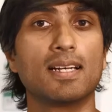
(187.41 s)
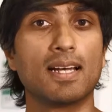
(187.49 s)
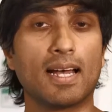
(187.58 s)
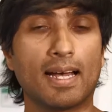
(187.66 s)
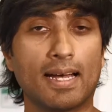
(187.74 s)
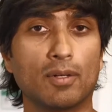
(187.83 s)

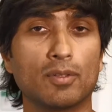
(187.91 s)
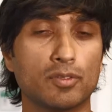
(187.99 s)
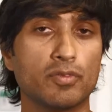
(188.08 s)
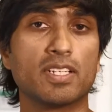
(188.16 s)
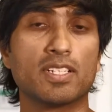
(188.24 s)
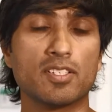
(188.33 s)
how to
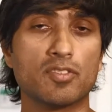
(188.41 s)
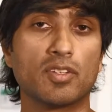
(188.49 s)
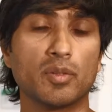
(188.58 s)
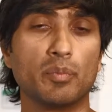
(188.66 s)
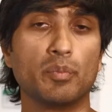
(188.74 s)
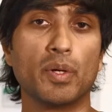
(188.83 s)
reconstruct
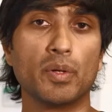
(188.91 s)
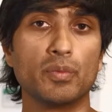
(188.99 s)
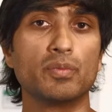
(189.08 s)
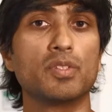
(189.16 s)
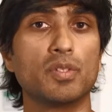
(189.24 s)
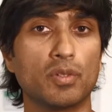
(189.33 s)
the bone
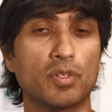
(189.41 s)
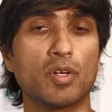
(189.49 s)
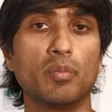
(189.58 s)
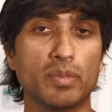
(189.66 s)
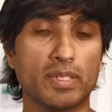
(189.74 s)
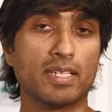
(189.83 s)
to
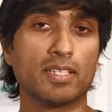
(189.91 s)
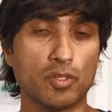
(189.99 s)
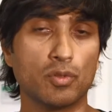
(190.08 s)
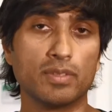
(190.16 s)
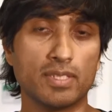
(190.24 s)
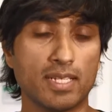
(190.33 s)
accommodate
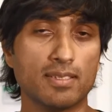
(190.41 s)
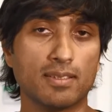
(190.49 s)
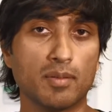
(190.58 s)
your dental